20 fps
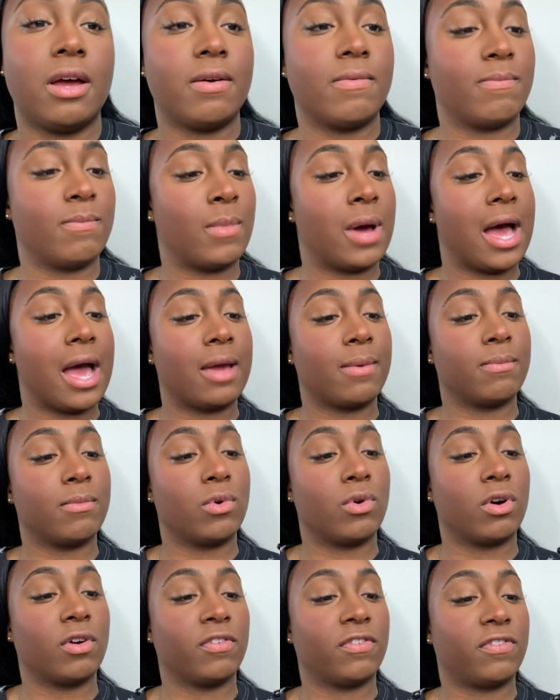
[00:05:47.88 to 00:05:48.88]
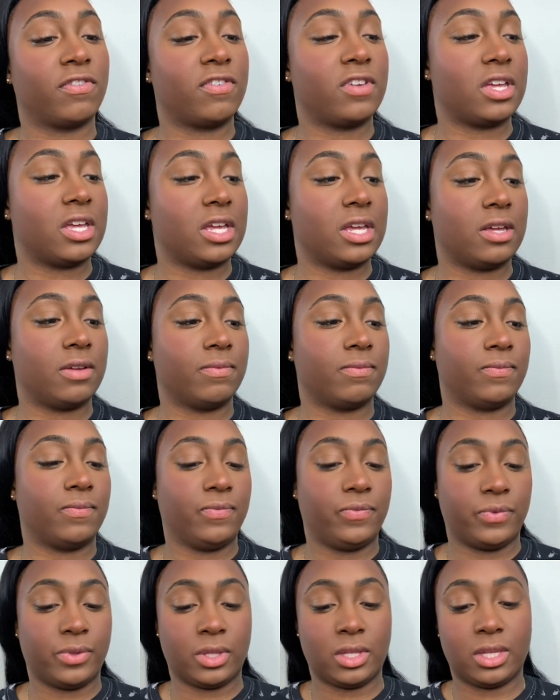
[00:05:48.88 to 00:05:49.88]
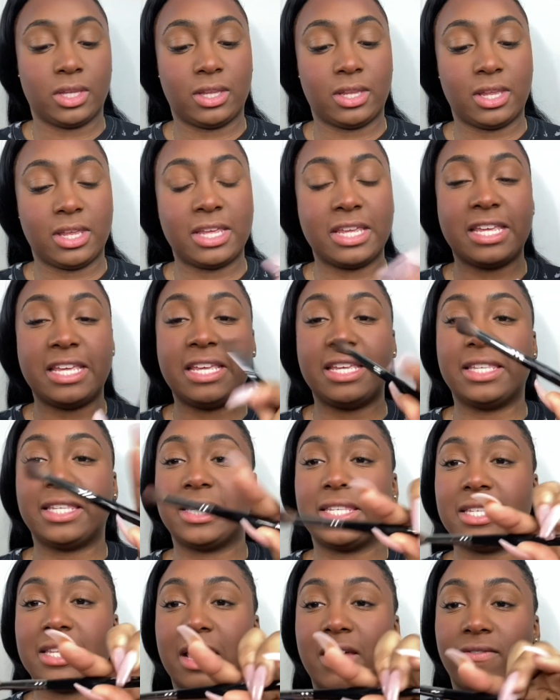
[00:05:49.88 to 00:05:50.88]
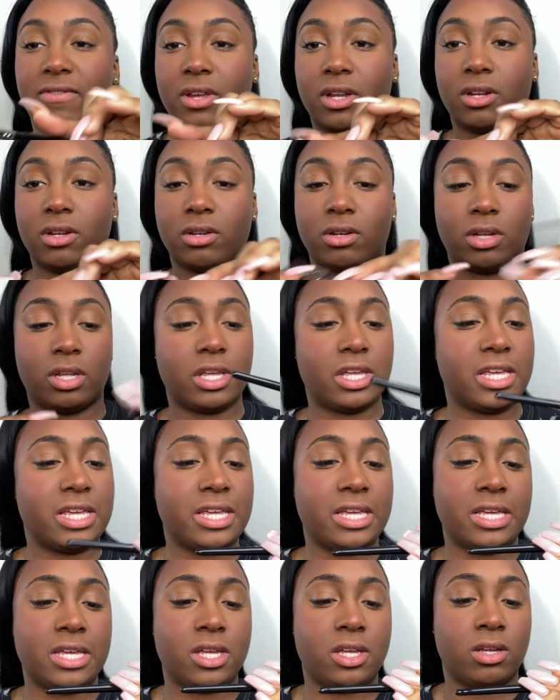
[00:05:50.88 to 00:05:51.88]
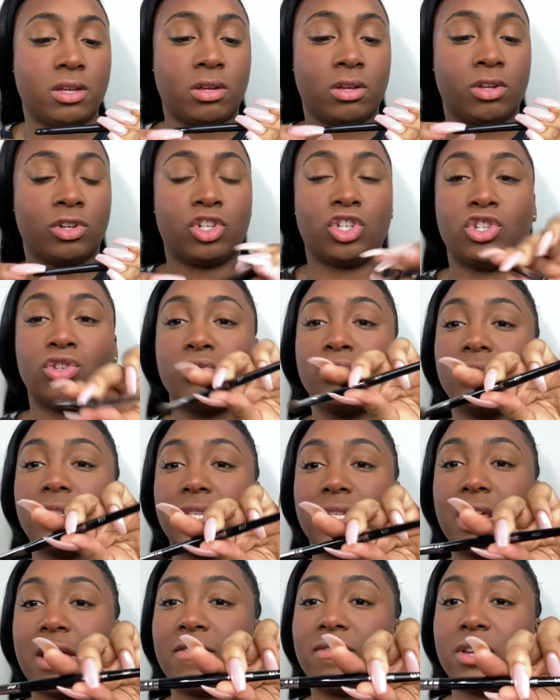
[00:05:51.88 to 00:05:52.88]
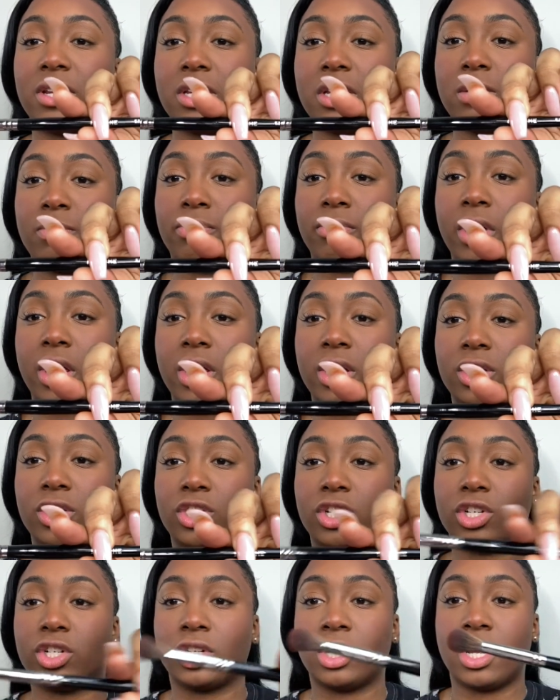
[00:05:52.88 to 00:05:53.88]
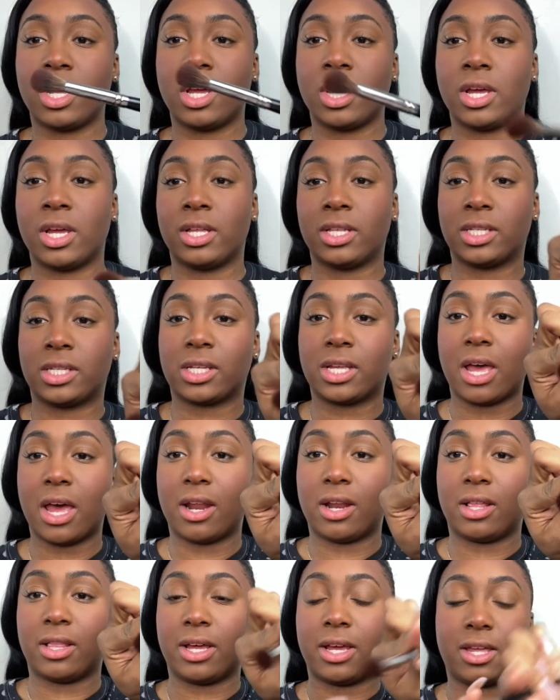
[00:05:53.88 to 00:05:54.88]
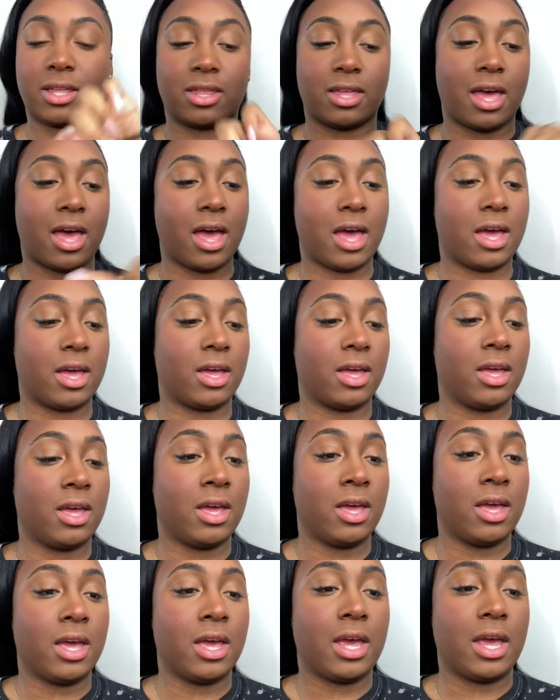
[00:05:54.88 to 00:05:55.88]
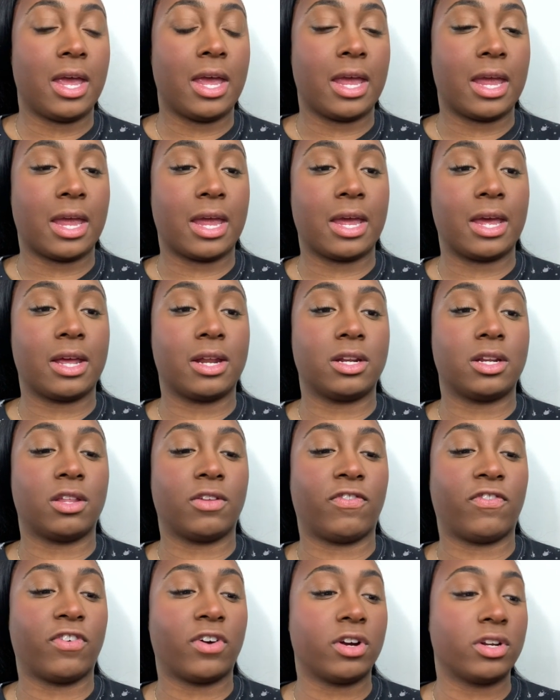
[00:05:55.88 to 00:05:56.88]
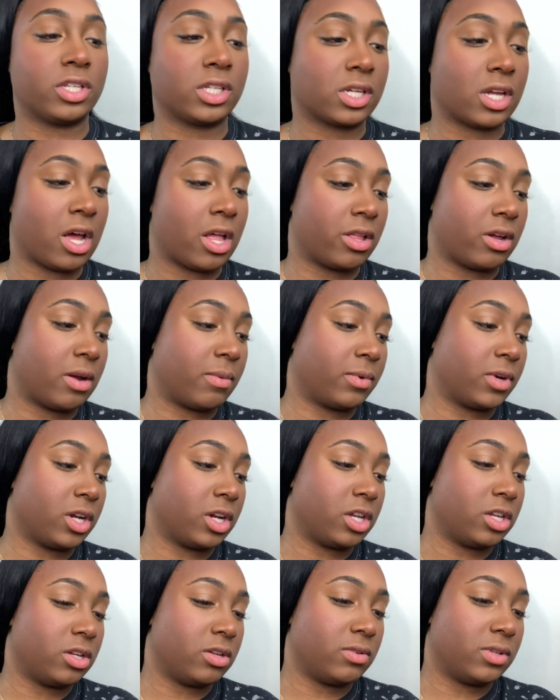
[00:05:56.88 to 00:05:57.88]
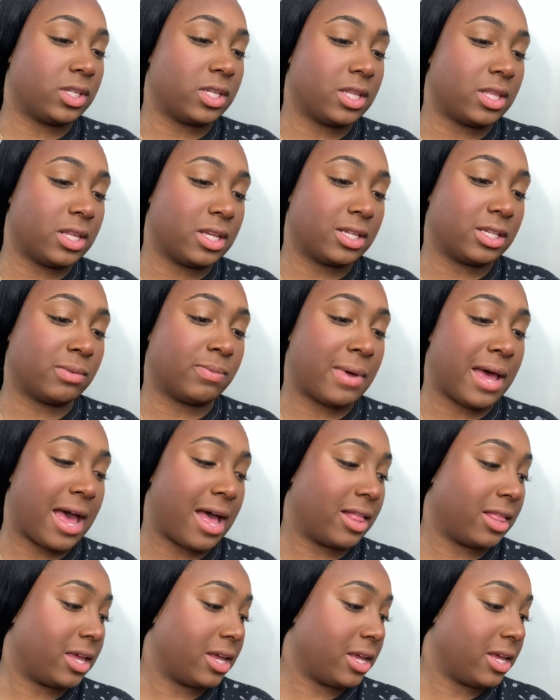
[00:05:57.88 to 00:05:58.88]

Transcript: my Morphe E270 brush. It's kind of like that. And the first color I'm going to use in this palette